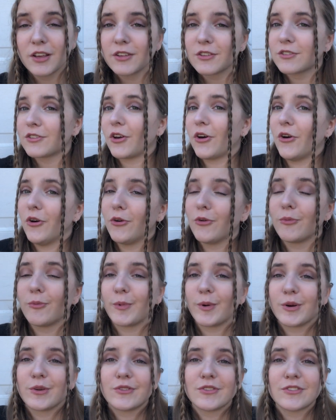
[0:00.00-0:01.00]
So
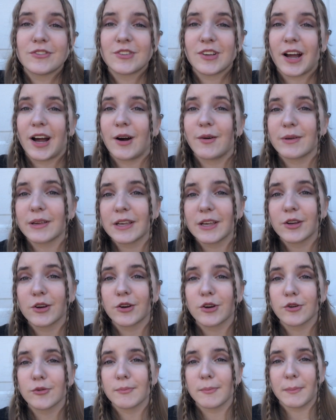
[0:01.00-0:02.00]
we're just out
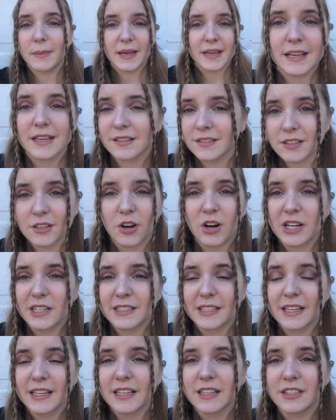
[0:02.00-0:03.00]
here making the
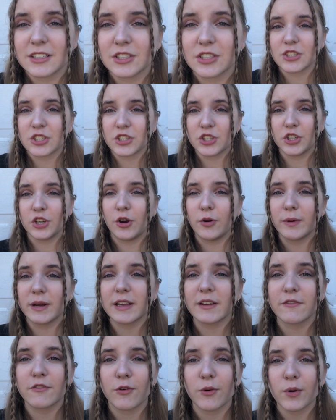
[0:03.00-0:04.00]
content,
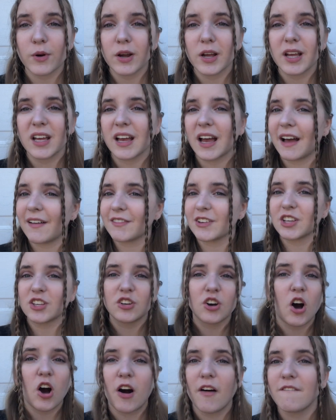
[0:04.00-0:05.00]
going for it, having
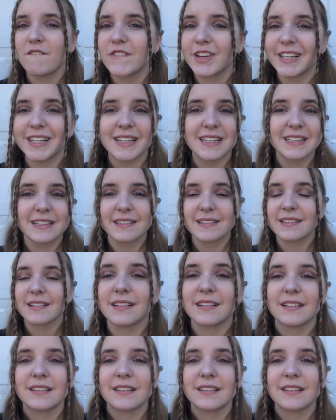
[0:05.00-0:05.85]
confidence.